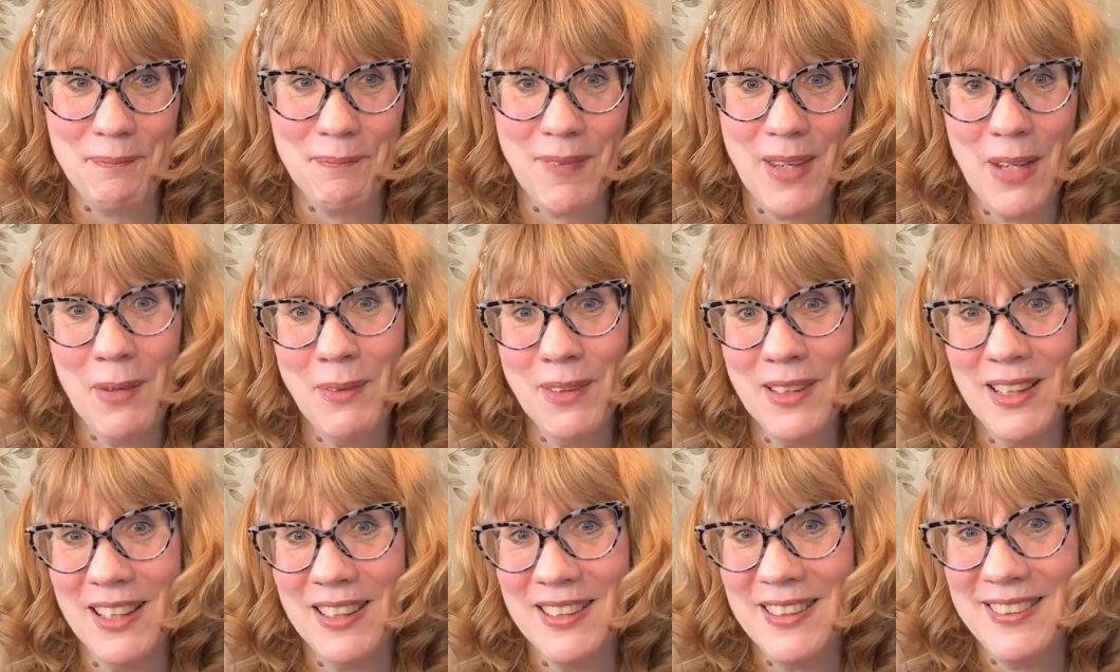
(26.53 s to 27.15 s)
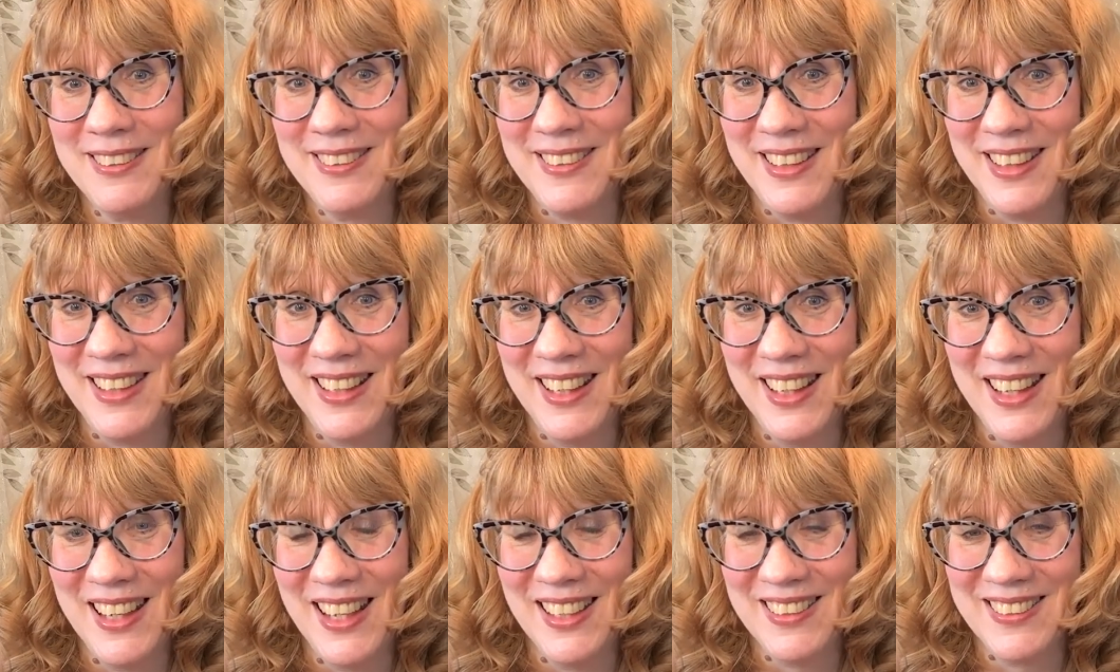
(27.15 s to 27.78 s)
he would like to
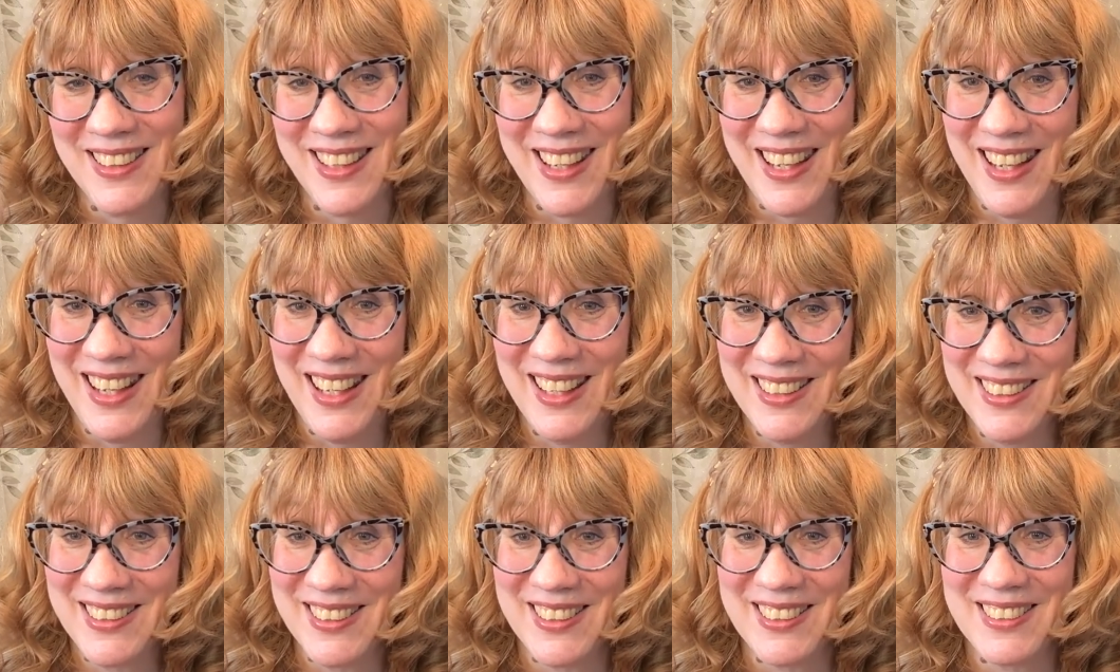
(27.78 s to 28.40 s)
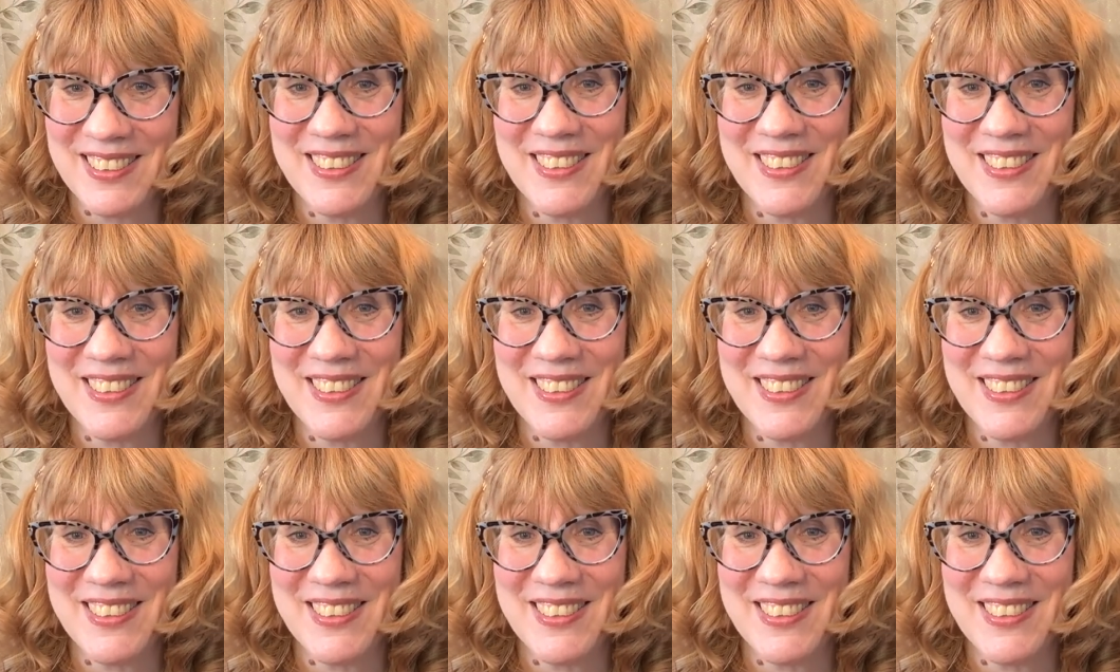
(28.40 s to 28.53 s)
see as a candle.